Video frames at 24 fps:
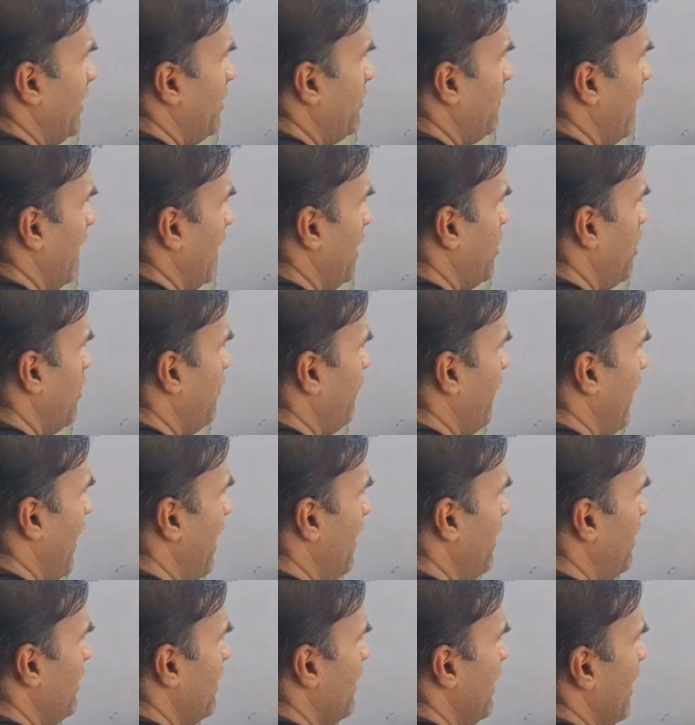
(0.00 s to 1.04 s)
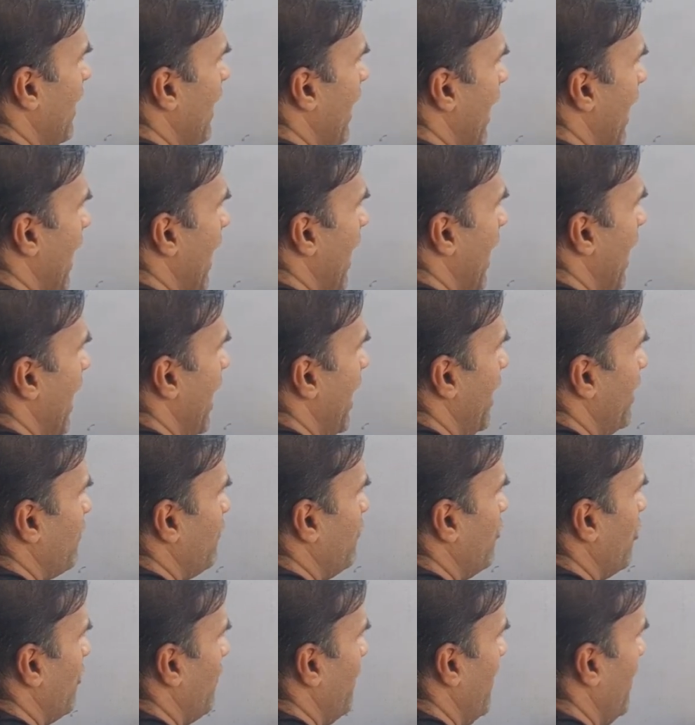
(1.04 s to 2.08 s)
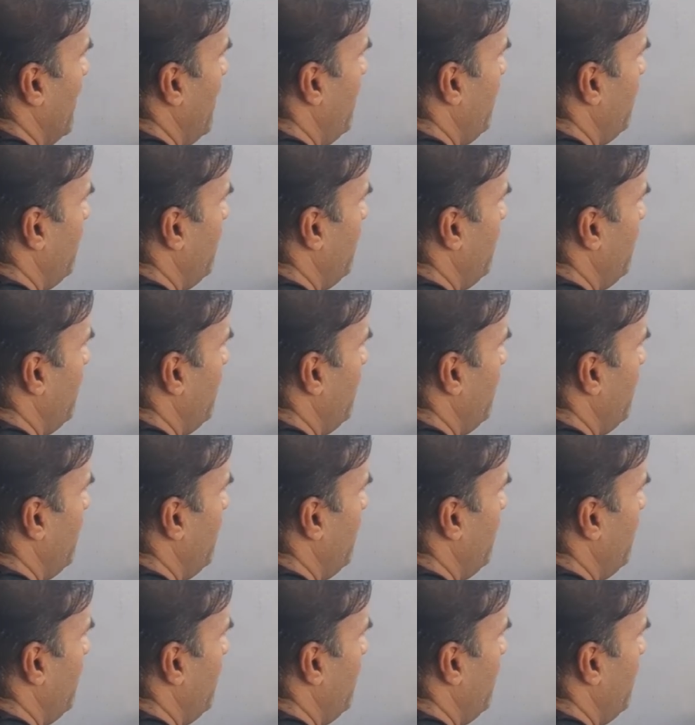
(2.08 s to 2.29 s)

the value of R? R would be